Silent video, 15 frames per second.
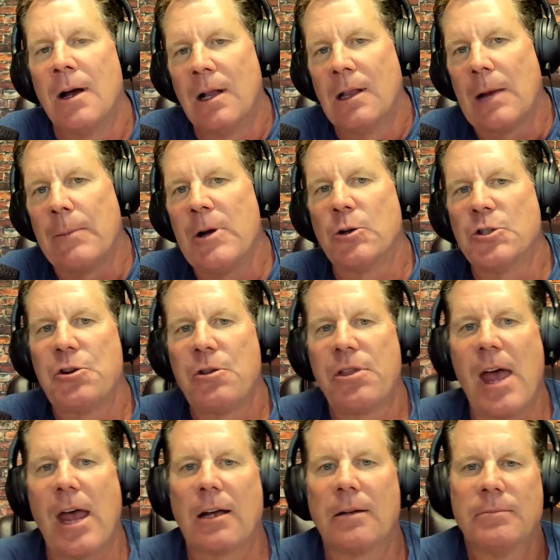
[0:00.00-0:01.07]
Let me know what you
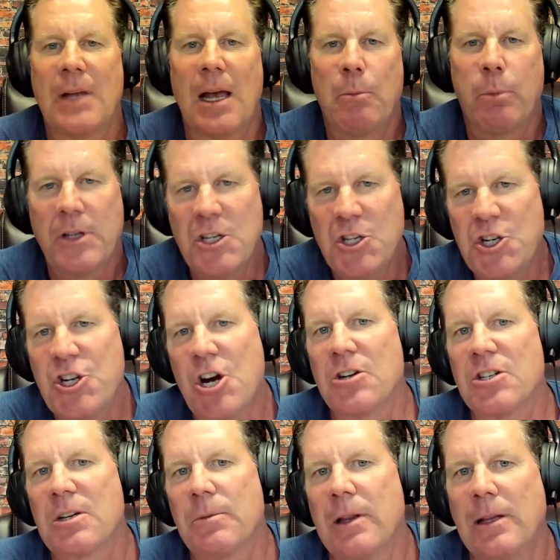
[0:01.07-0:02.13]
think, and please share
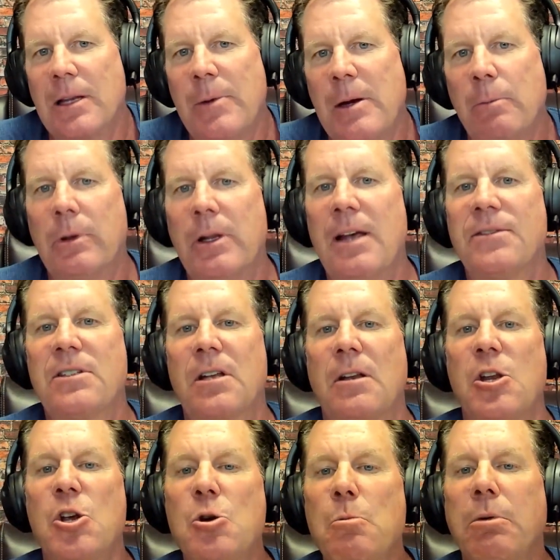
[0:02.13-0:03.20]
some of the limiting beliefs that
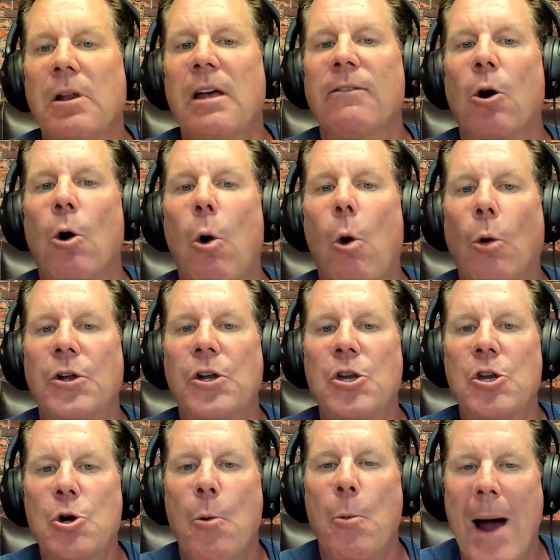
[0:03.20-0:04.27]
you believe are holding
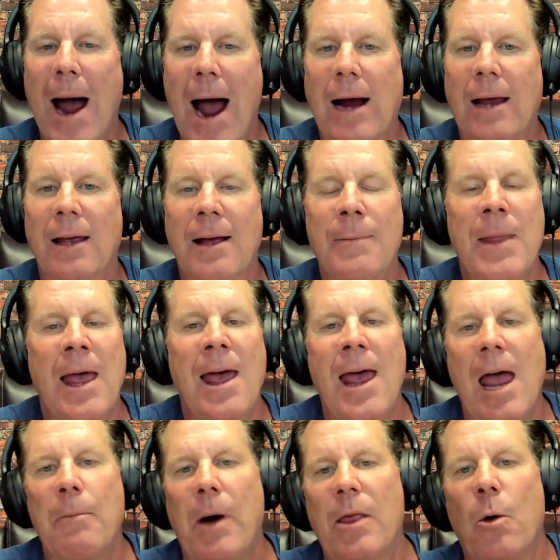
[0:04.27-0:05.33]
you back.
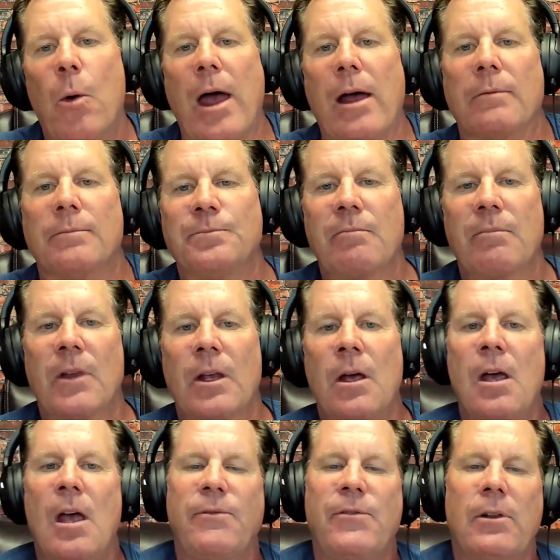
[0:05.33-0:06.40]
And by the way,
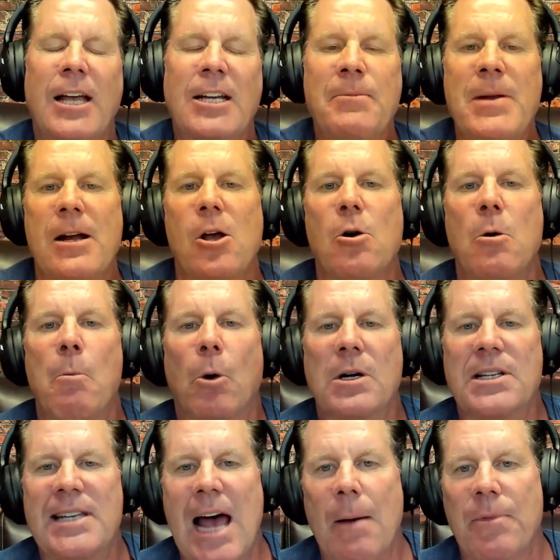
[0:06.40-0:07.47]
if you'd like me to go in more
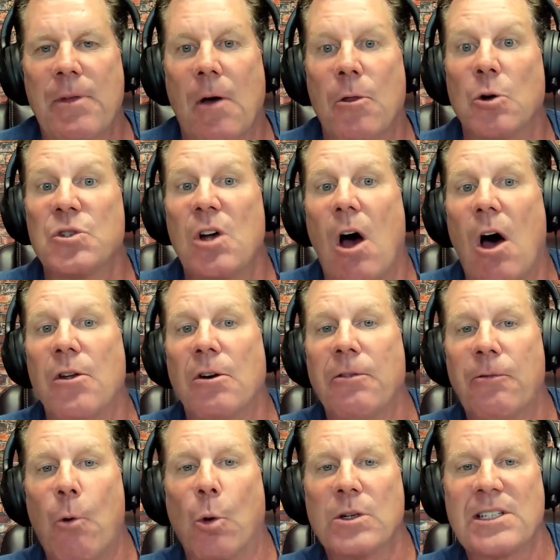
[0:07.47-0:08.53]
depth on those other
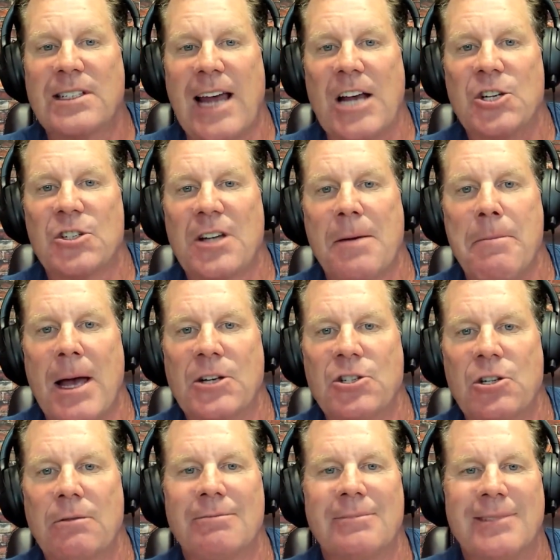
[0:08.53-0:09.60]
four stages I
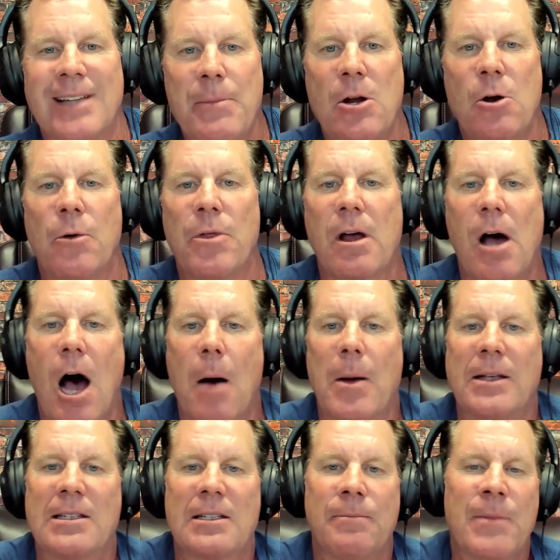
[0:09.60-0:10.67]
mentioned, let me know in the
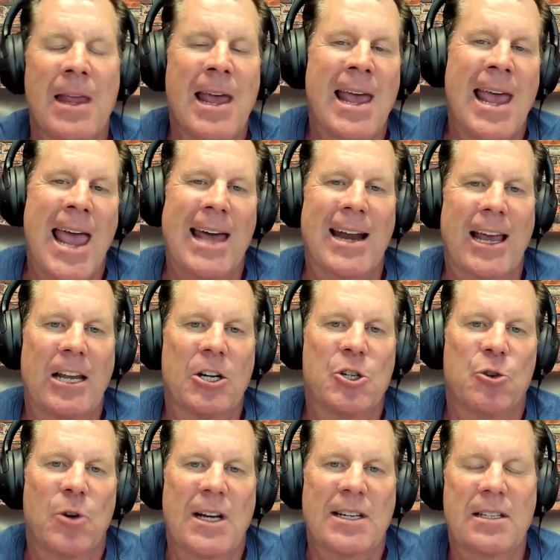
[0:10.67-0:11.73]
comments and I can
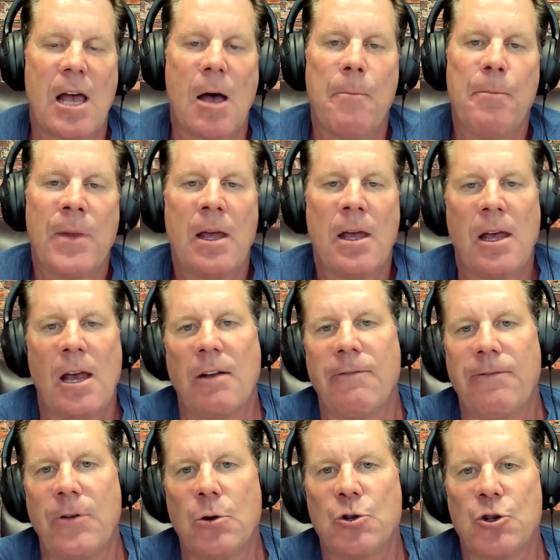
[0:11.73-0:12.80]
address them in
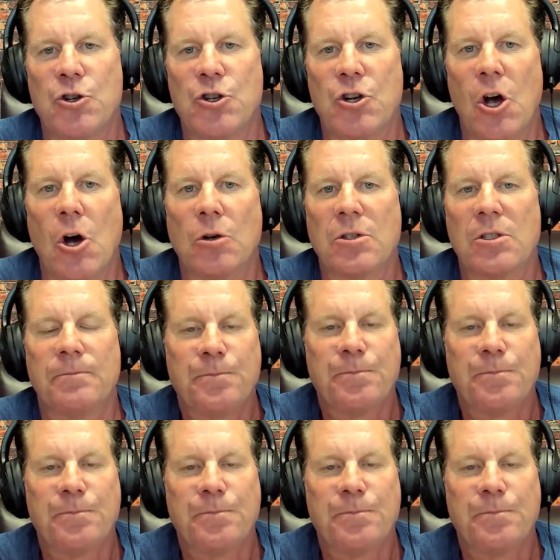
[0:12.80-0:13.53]
future shows